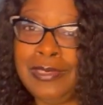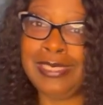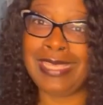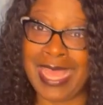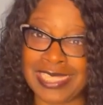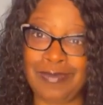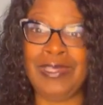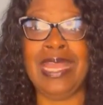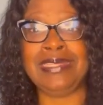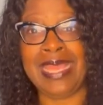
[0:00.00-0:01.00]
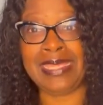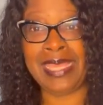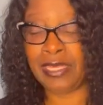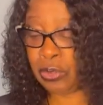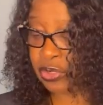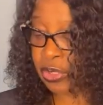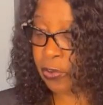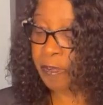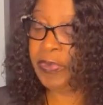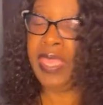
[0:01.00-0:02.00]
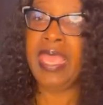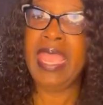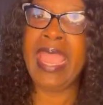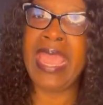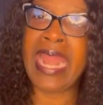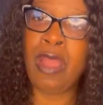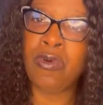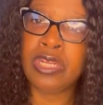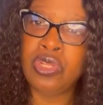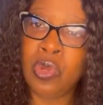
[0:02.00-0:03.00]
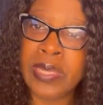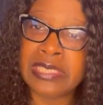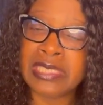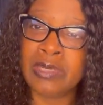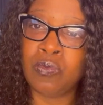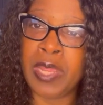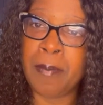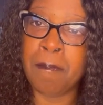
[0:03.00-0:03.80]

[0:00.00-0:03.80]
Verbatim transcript: Yes, we got that candle too. And I would anoint it with